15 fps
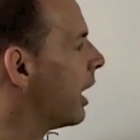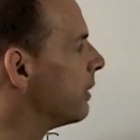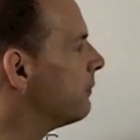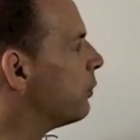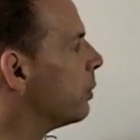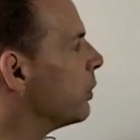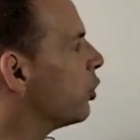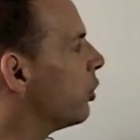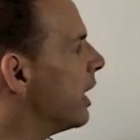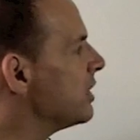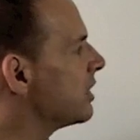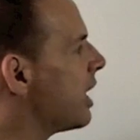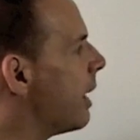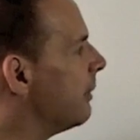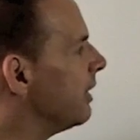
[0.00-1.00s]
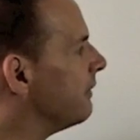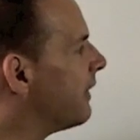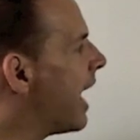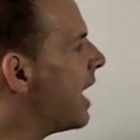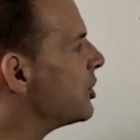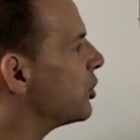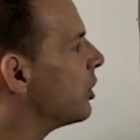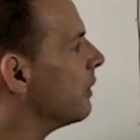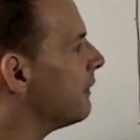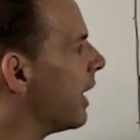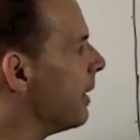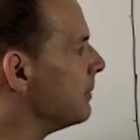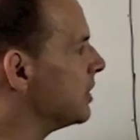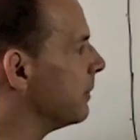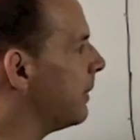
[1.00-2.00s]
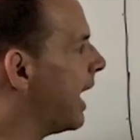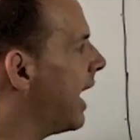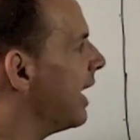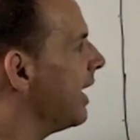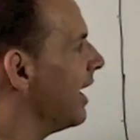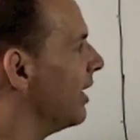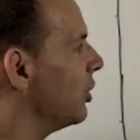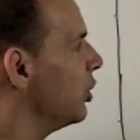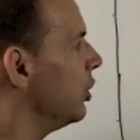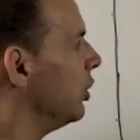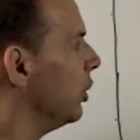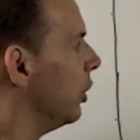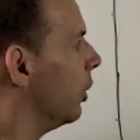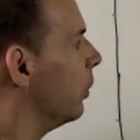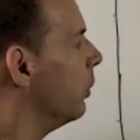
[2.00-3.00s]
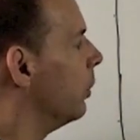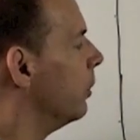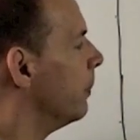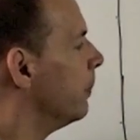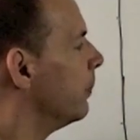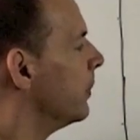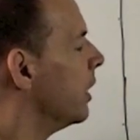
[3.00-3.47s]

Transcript: I could form the greatest common divisor of m sub a and q.